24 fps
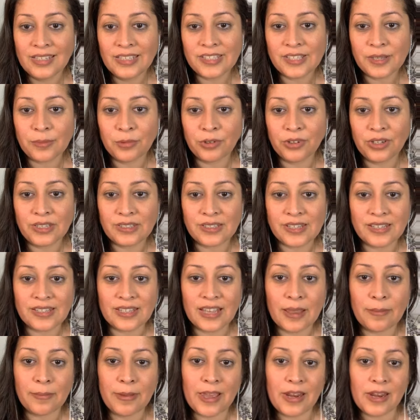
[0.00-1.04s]
Lisa Marie
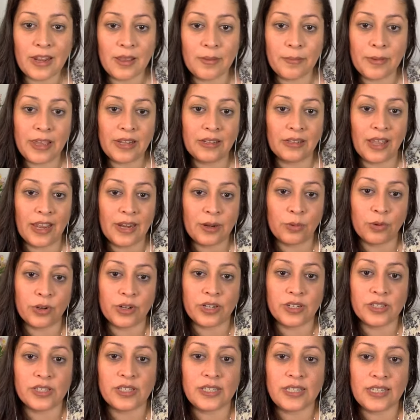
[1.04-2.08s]
says, "Amen, amen. Light
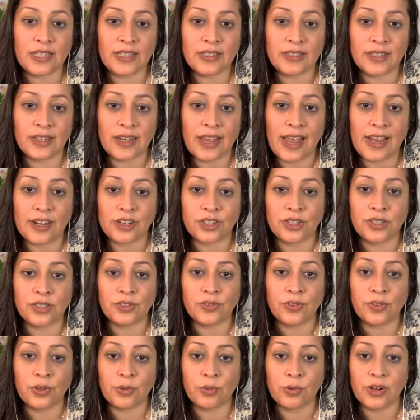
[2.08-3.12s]
workers' deeds and
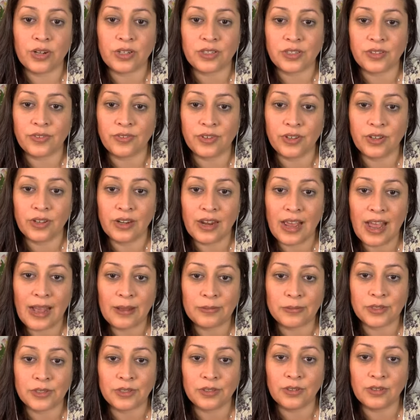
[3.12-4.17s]
actions for the works of good.
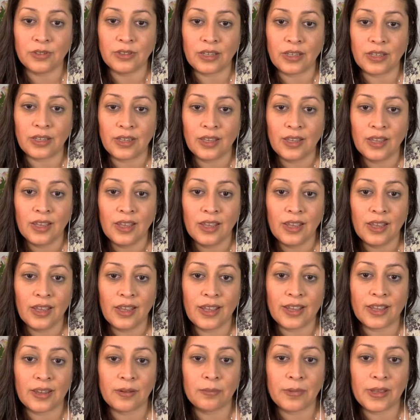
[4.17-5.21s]
Absolutely,
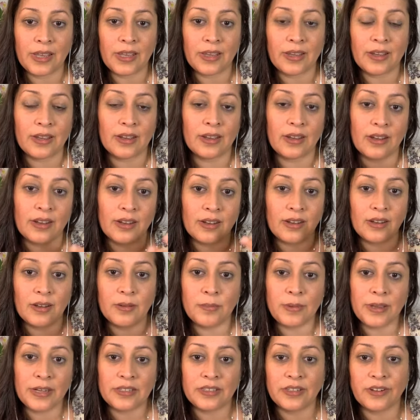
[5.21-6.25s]
it can make uh,
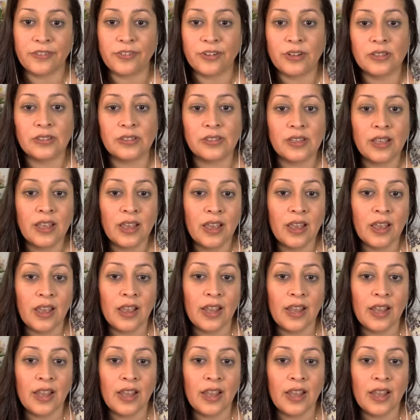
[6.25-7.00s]
a big difference."